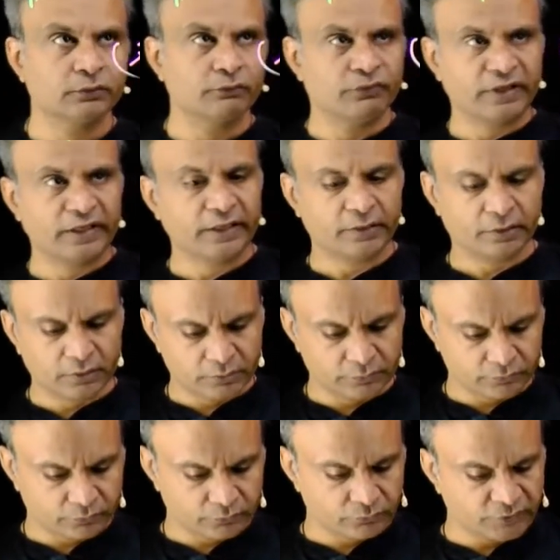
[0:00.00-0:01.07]

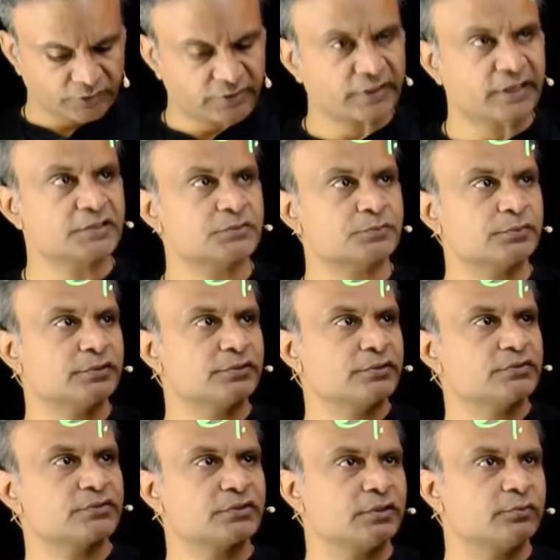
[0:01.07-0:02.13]
we transfer
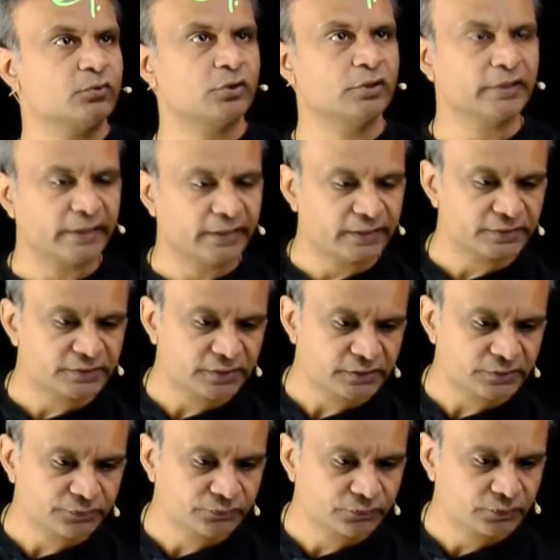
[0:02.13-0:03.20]
this term on
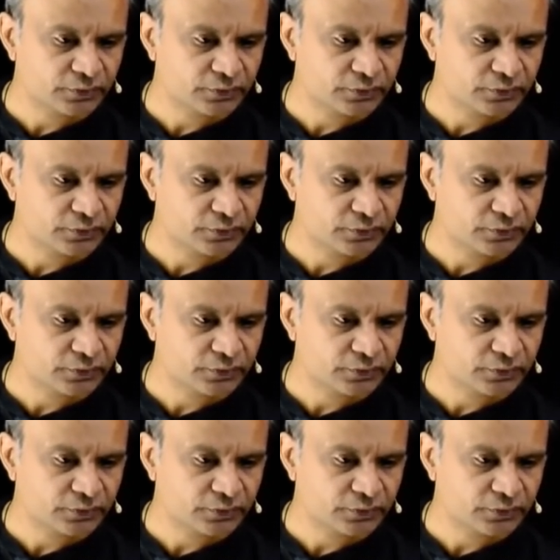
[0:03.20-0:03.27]
LHS.